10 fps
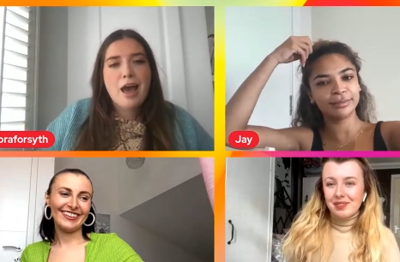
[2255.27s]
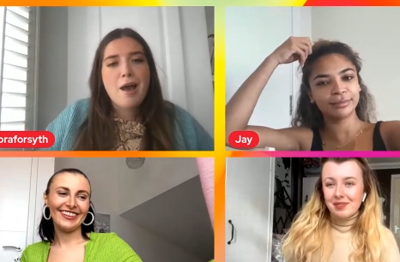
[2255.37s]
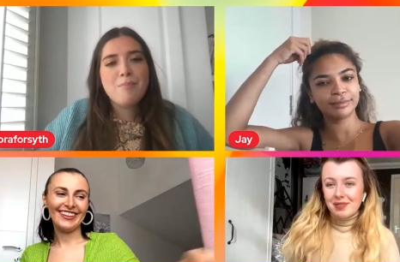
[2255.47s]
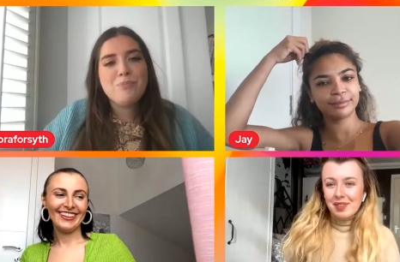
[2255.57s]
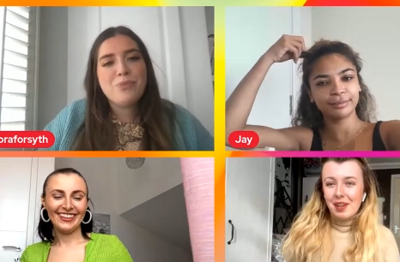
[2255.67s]

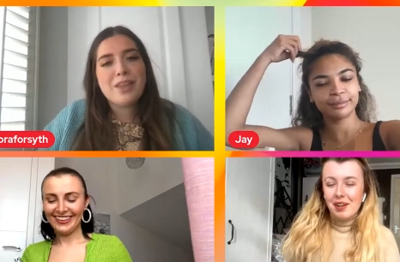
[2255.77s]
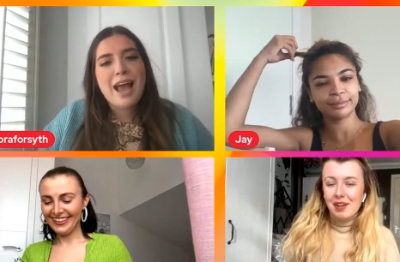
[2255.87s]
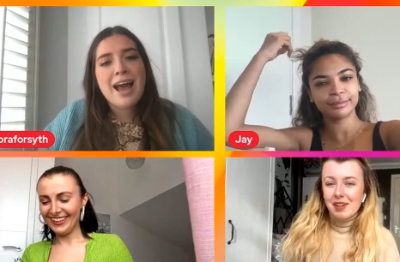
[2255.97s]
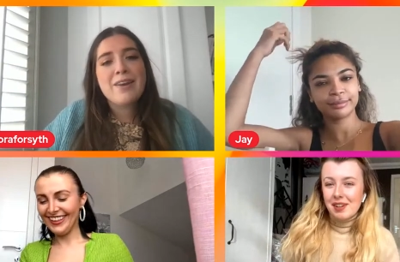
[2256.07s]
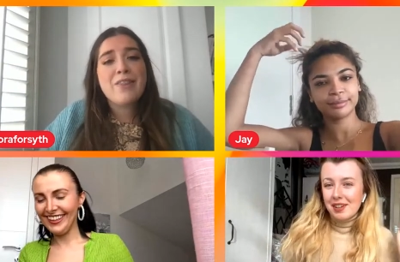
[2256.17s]
Speaker 1: Um,
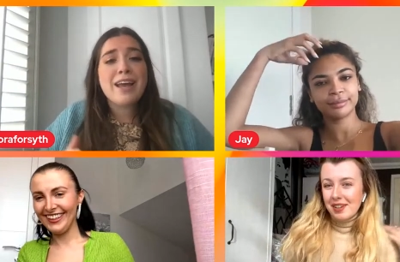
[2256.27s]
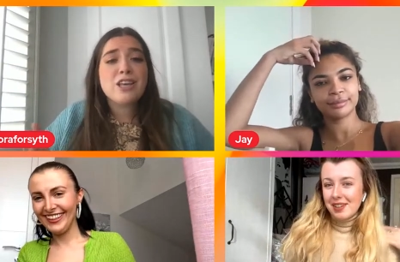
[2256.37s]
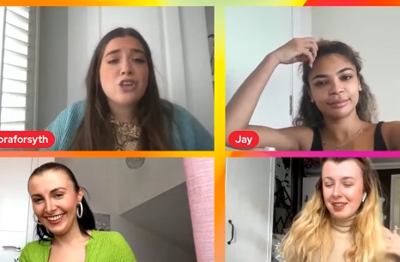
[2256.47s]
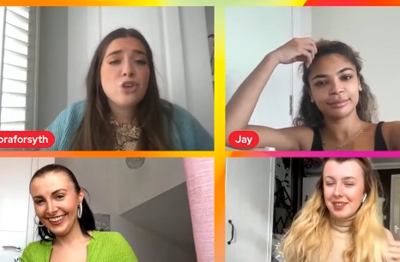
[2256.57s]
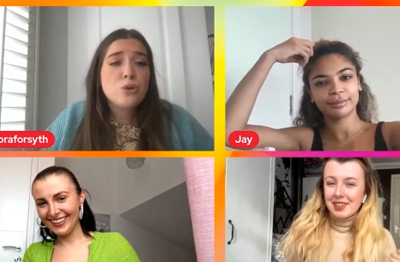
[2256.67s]
and
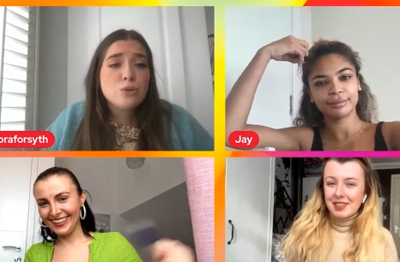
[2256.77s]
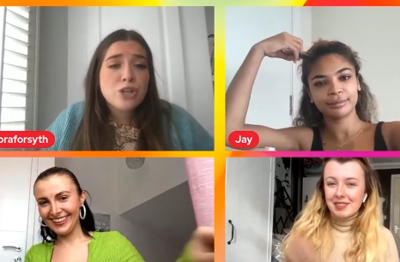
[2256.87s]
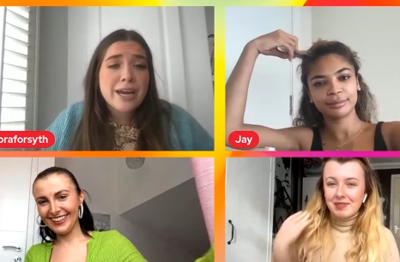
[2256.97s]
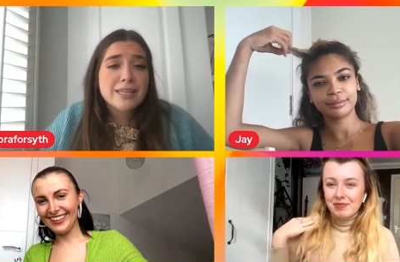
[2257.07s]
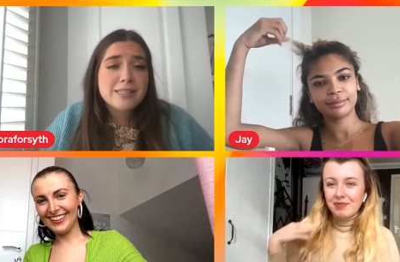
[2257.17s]
thank you,
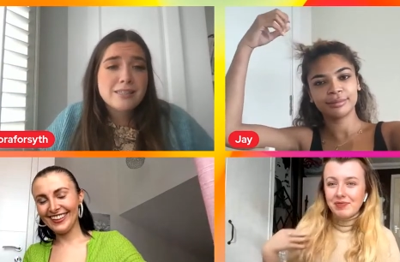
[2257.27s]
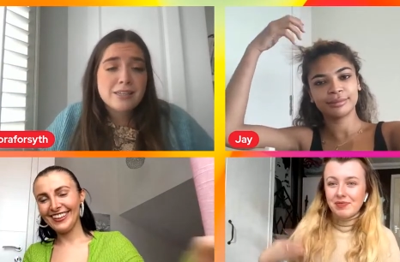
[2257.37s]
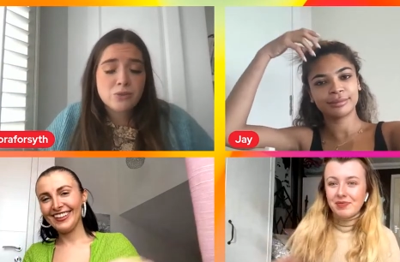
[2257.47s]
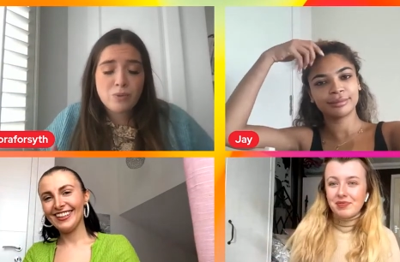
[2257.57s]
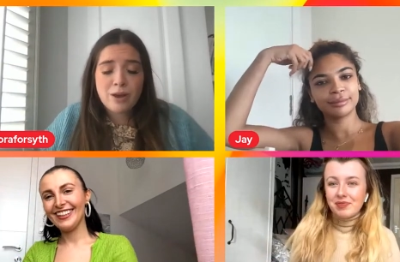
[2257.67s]
Jess,
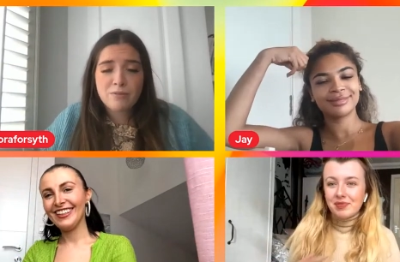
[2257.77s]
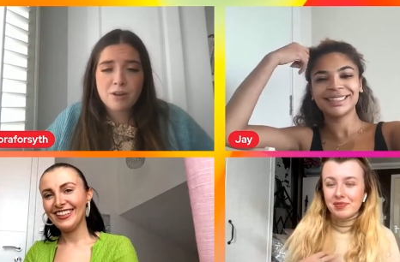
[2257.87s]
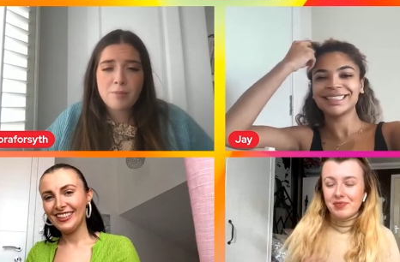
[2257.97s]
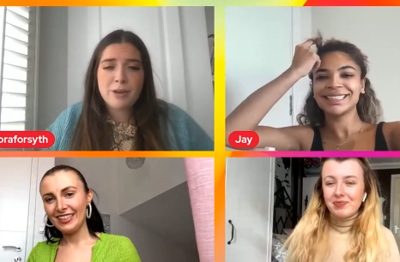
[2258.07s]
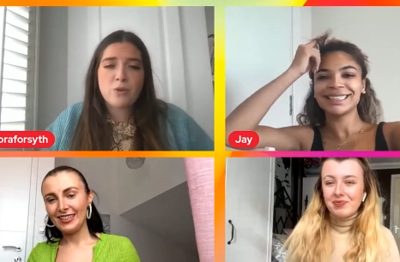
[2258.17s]
as well, for
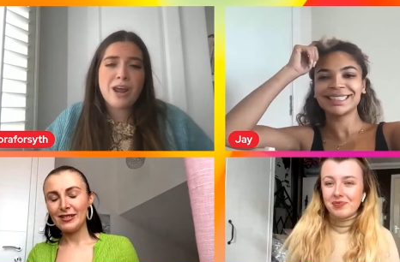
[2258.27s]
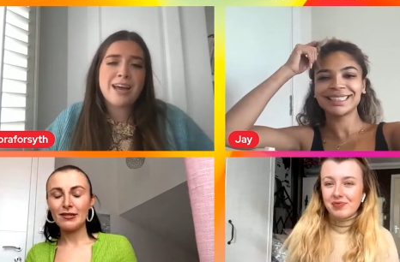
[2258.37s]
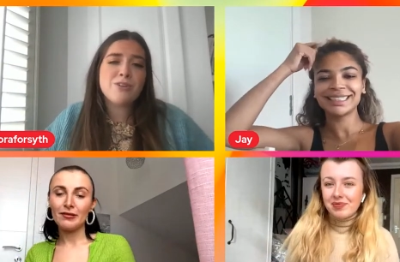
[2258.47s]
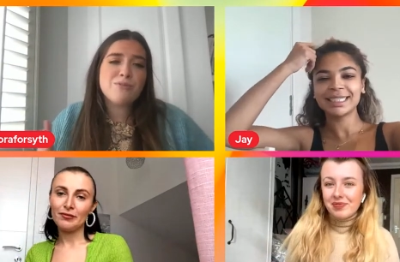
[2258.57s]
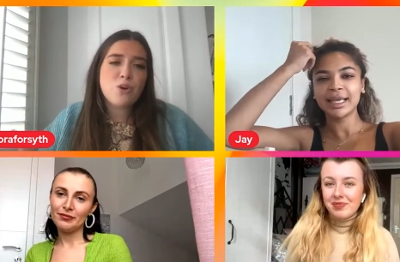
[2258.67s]
coming on.
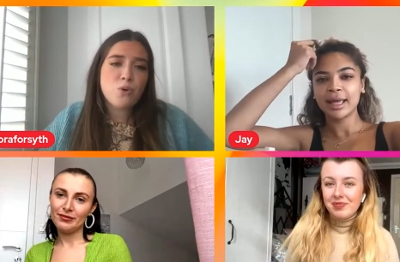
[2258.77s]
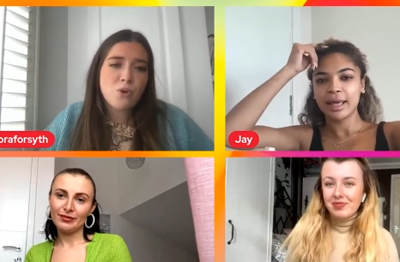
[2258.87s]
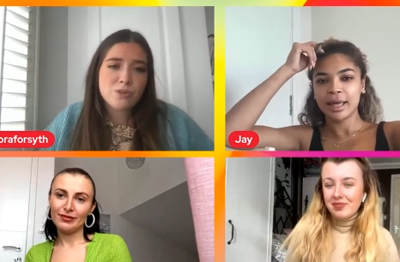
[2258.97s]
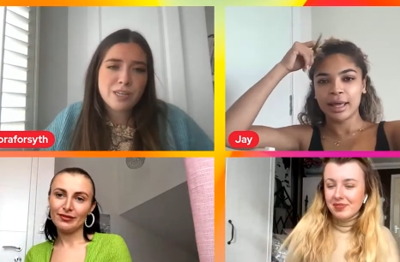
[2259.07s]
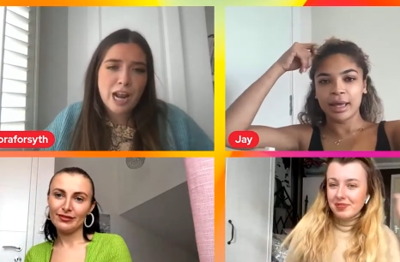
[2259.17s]
And of
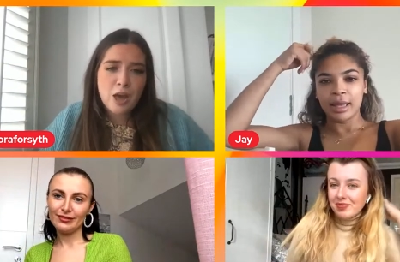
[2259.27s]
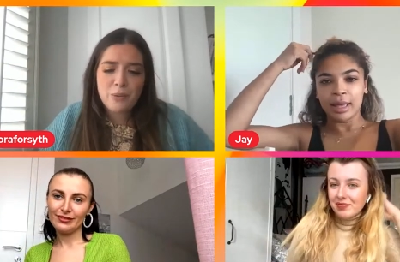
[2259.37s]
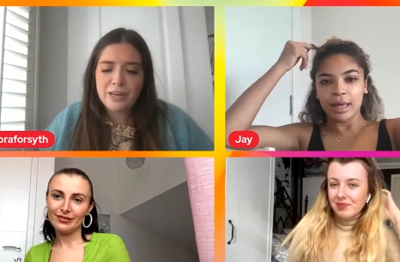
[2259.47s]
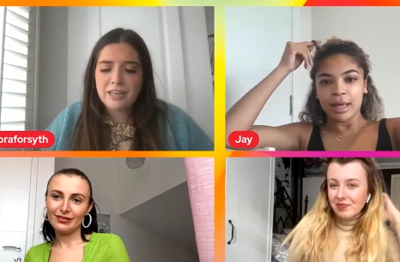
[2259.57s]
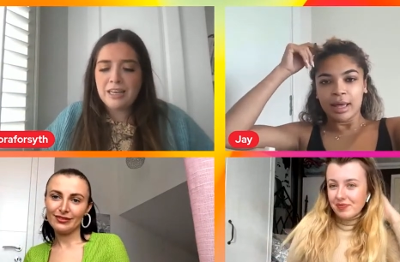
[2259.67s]
course,
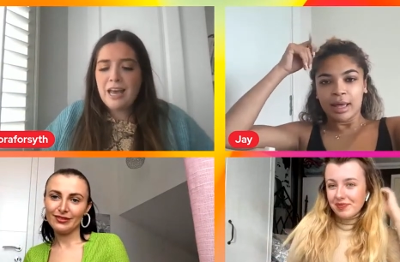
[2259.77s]
Chloe.